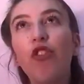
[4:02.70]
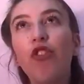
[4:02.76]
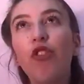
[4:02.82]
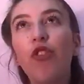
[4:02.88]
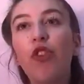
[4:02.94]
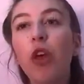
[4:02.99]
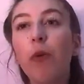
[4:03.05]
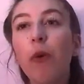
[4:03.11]

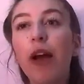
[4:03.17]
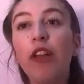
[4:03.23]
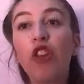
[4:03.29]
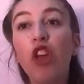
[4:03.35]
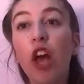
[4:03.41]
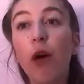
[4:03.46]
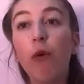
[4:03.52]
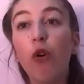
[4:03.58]
so I
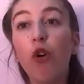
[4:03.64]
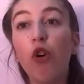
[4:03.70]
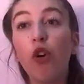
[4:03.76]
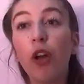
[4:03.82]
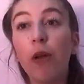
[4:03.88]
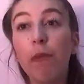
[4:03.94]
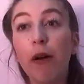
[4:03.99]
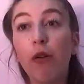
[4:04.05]
know
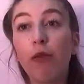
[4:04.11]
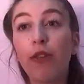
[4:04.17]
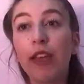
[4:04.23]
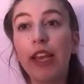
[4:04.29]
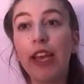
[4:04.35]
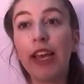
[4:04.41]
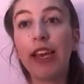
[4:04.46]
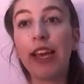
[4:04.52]
all about
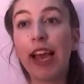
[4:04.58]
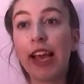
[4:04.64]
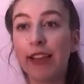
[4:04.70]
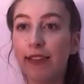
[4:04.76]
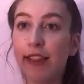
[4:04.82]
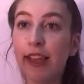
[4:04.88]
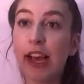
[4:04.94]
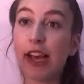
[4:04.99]
it in
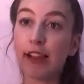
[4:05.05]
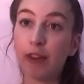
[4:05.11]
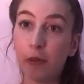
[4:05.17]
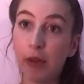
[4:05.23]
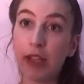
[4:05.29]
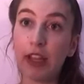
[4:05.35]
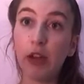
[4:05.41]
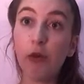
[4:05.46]
case they
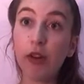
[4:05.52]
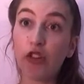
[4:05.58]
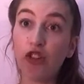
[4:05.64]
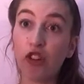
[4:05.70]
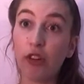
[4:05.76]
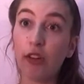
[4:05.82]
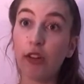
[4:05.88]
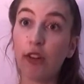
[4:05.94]
ask me any
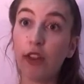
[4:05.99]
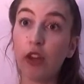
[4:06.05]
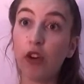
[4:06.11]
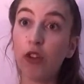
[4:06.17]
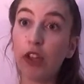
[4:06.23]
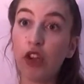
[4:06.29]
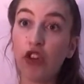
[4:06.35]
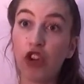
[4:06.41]
questions in the
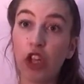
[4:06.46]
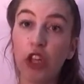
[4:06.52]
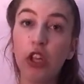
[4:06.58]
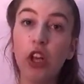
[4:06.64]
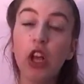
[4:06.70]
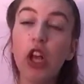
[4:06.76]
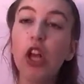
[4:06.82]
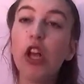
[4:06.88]
audition.
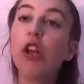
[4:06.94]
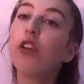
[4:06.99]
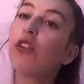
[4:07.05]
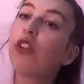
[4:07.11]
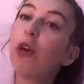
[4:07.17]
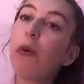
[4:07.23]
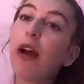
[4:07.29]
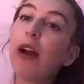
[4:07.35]

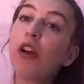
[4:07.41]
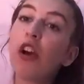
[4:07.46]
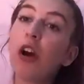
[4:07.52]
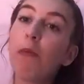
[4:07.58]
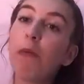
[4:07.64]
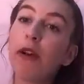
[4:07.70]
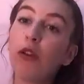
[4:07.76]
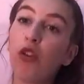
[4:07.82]
So I
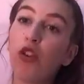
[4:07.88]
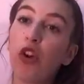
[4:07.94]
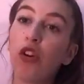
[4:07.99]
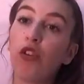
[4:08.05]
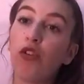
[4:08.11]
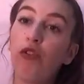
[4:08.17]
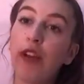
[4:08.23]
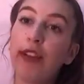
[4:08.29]
got my
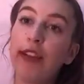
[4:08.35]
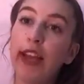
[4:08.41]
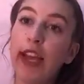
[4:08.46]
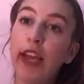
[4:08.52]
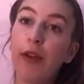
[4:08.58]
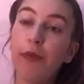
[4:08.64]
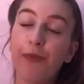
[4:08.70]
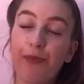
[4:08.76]
songs
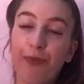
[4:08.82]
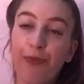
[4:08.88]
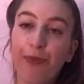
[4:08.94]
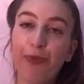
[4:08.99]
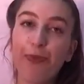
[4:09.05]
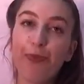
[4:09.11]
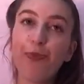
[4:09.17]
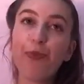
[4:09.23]
ready,
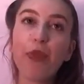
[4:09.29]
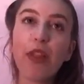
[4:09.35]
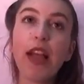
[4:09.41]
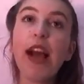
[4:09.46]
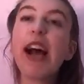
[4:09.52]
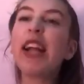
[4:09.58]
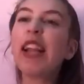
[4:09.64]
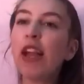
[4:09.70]

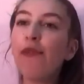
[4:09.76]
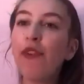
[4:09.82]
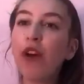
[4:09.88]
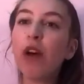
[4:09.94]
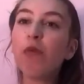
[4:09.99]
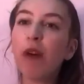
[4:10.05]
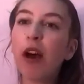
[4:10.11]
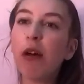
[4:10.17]
and I
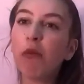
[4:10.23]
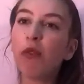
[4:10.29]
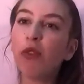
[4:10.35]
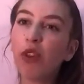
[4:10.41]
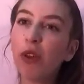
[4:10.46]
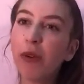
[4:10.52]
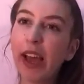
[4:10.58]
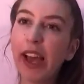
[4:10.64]
felt I
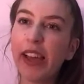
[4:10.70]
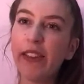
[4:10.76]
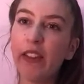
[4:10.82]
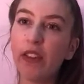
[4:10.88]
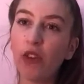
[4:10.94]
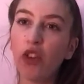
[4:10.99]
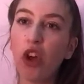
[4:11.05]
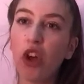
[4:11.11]
was okay
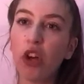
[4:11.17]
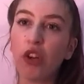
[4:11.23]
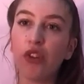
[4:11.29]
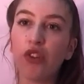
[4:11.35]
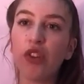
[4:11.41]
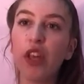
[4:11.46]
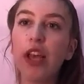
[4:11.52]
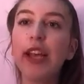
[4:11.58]
in the
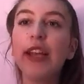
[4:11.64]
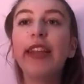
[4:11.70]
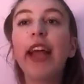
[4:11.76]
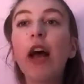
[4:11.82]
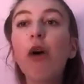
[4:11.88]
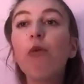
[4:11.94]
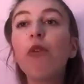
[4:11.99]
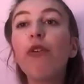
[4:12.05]
songs.
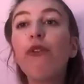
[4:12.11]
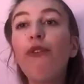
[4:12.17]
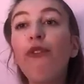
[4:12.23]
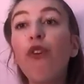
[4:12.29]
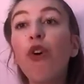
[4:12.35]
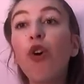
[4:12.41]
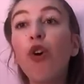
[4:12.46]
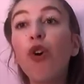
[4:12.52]
Now,
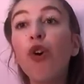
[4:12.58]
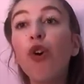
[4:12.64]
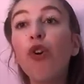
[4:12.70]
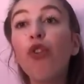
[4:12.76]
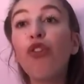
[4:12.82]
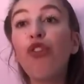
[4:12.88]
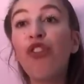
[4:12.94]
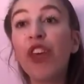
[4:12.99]

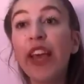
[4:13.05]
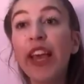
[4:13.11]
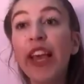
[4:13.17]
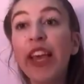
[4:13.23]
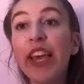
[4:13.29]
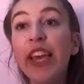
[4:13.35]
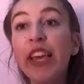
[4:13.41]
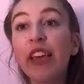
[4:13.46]
for
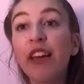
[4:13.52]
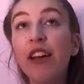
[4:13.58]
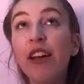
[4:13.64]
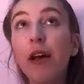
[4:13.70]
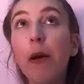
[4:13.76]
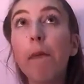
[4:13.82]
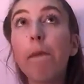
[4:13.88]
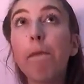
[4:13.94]
the
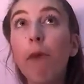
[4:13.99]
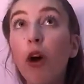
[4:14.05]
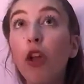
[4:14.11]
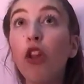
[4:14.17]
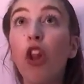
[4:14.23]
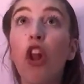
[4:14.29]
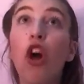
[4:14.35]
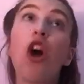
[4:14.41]

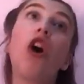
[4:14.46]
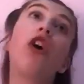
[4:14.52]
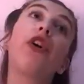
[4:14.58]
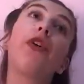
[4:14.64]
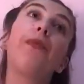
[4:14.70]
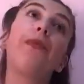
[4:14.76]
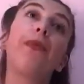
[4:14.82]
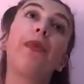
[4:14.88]
monologue,